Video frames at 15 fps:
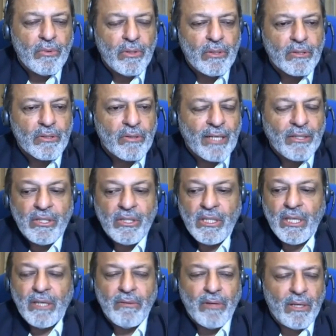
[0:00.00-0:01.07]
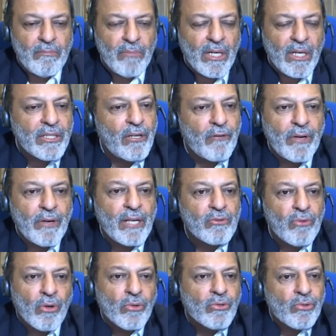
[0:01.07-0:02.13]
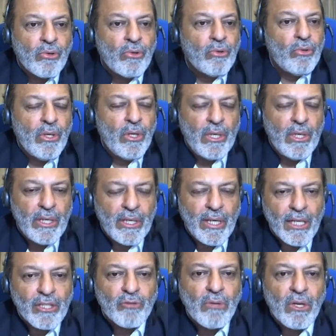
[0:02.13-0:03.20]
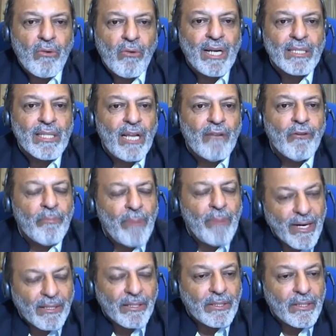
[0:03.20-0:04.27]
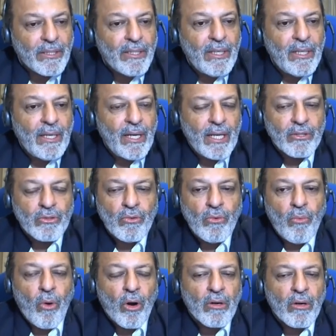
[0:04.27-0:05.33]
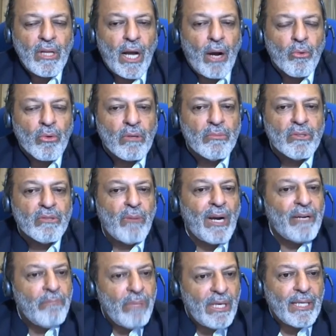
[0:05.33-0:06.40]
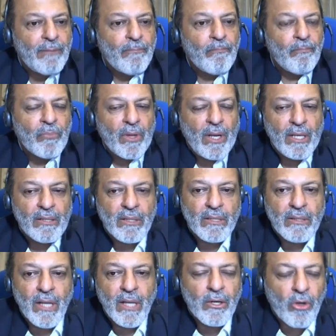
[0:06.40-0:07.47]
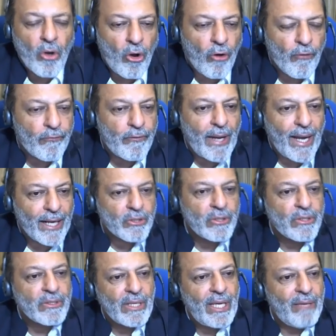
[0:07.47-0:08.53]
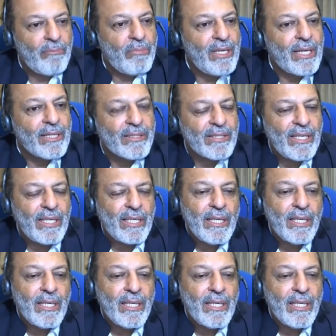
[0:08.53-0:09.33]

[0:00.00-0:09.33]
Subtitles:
strategy and military affairs also, it has to be quite self-apparent as to what the outcomes might be as a result of actions A, B, and C.